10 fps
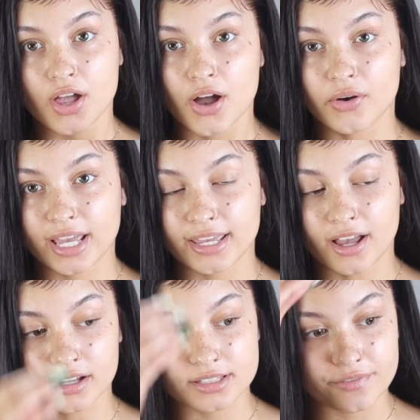Okay,
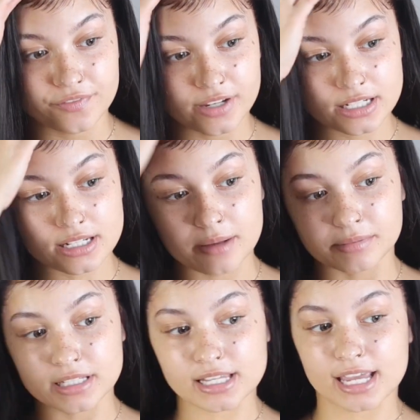y'all, to finish up
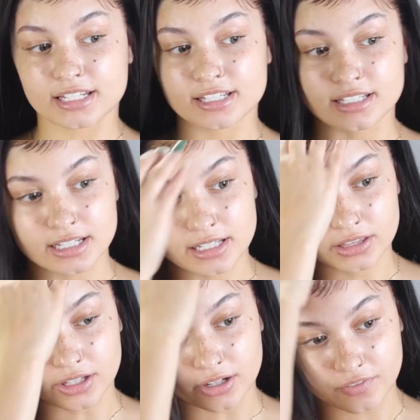this HD
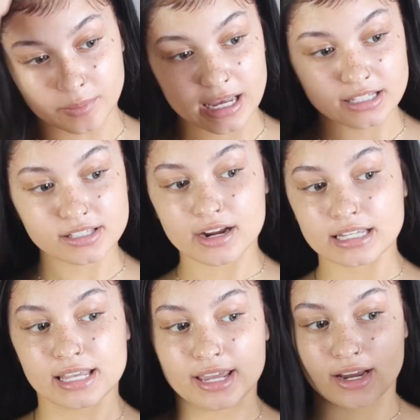look from
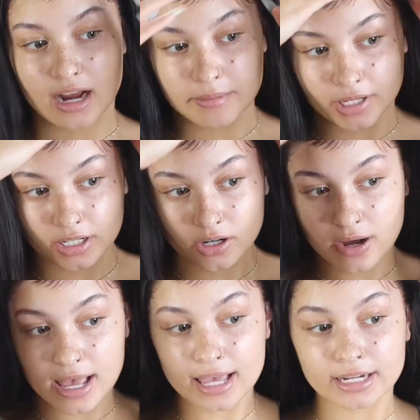XRS Hair, I'm going to go
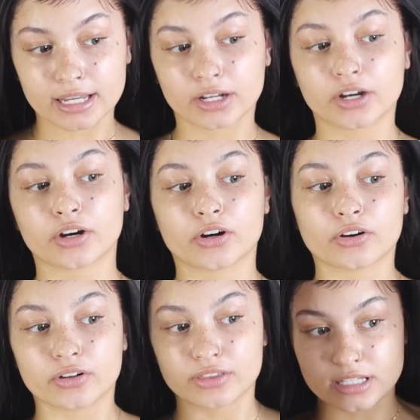ahead and
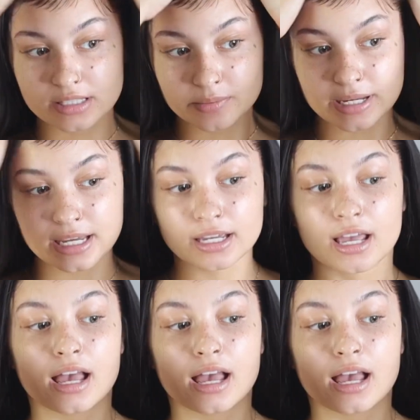curl this wig.